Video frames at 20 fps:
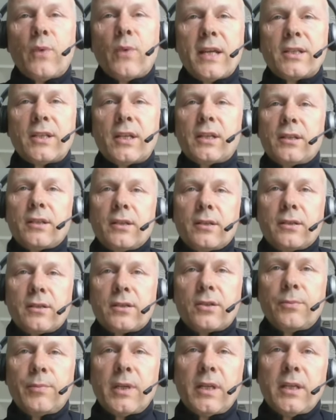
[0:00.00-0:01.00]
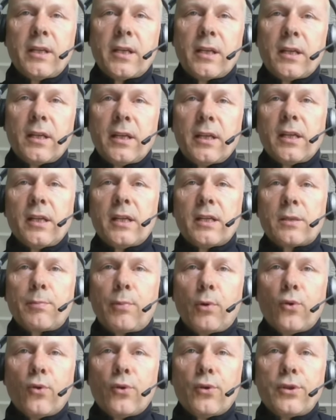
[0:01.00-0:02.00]
waiting to be
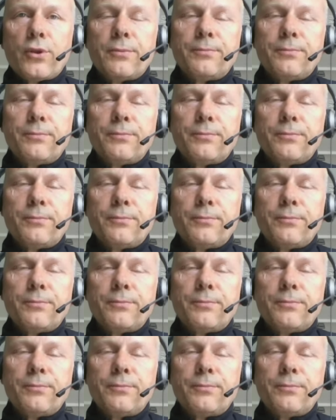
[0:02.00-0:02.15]
explored.